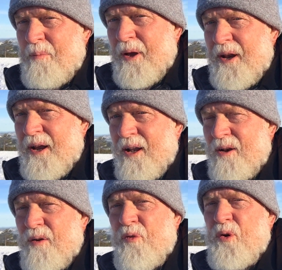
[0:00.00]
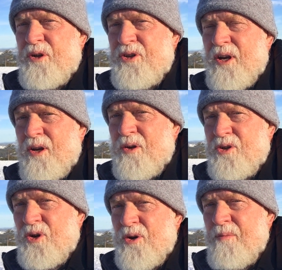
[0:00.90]
but uh, look forward to seeing you
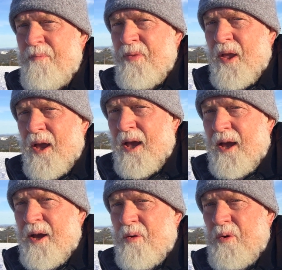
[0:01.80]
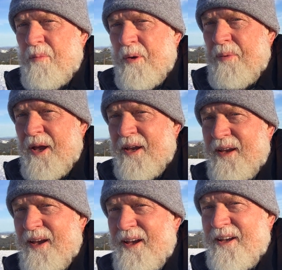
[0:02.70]
soon. Uh, we'll be
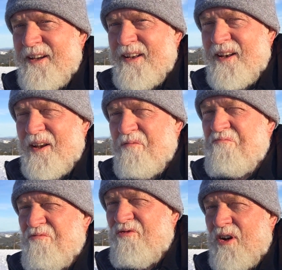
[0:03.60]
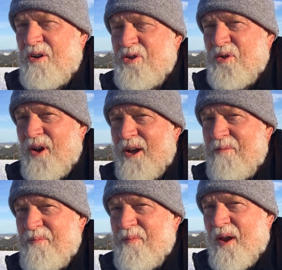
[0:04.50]
back uh, very soon
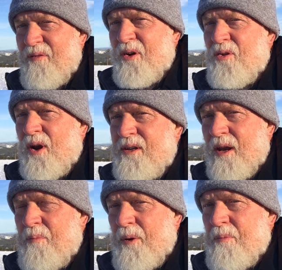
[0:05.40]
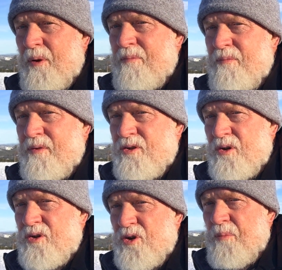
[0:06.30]
now. Have a great day, people.
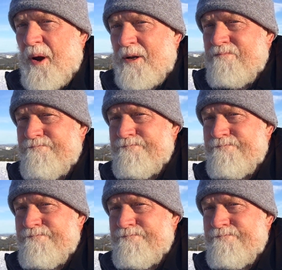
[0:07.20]
See you soon. Bye.